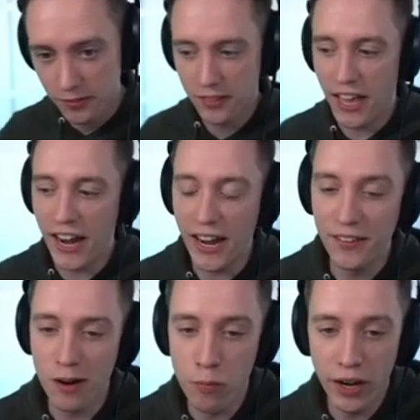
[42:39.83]
And I
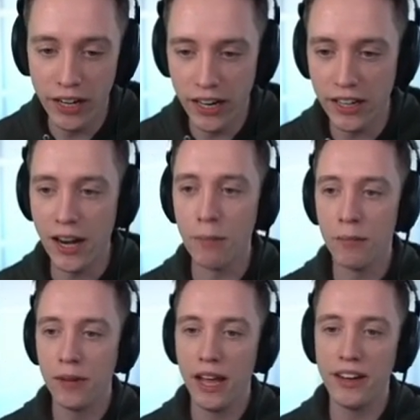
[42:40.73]
ended up winning that game.
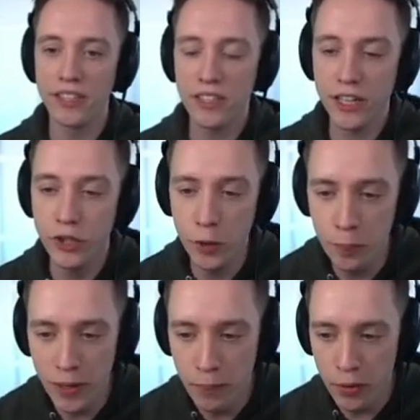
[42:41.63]
And there's like two
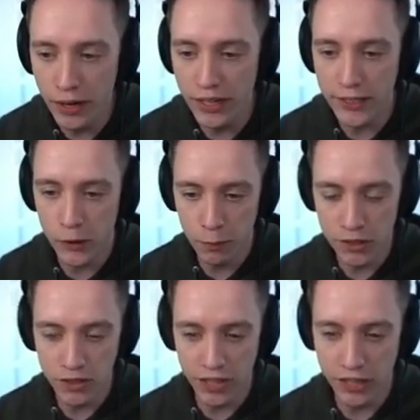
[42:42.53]
people in that comment
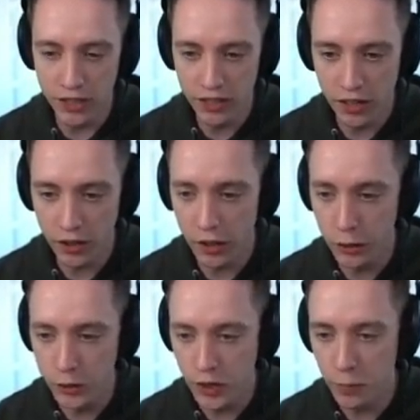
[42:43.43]
section
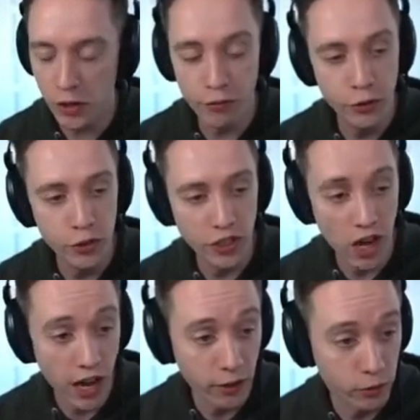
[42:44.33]
accusing me of using
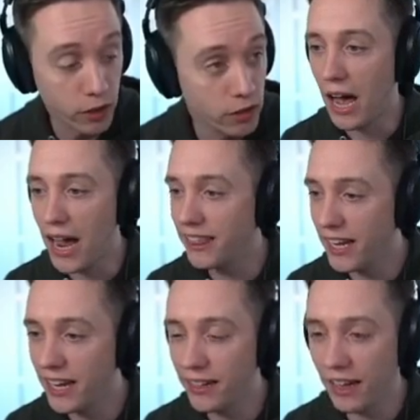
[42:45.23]
Adderall. I
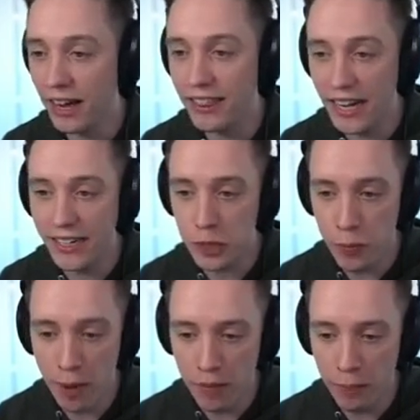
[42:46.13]
think I think that's
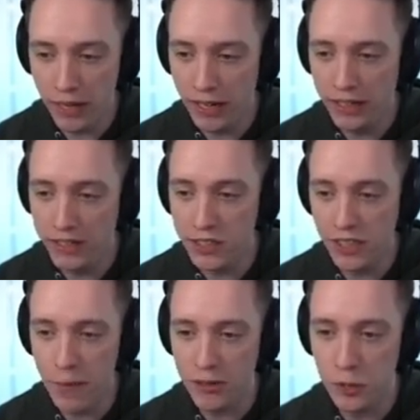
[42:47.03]
probably the
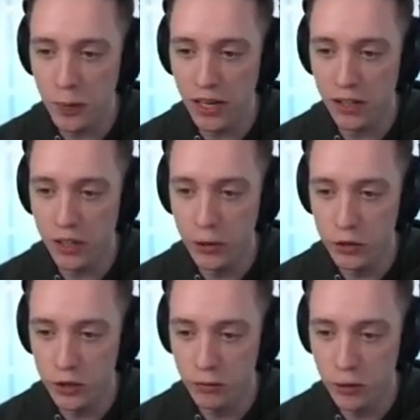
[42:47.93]
same as being
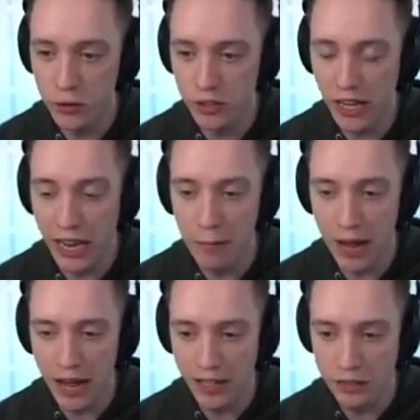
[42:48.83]
accused of using aim
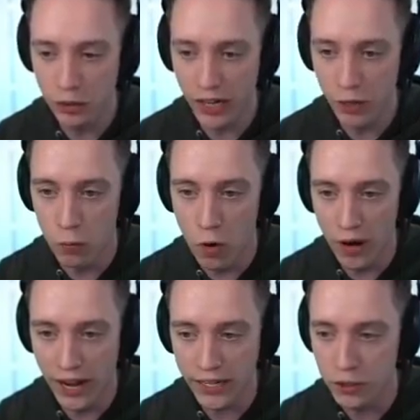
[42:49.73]
hacks or like wall
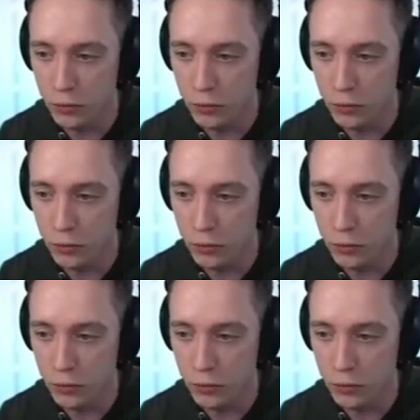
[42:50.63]
hacks or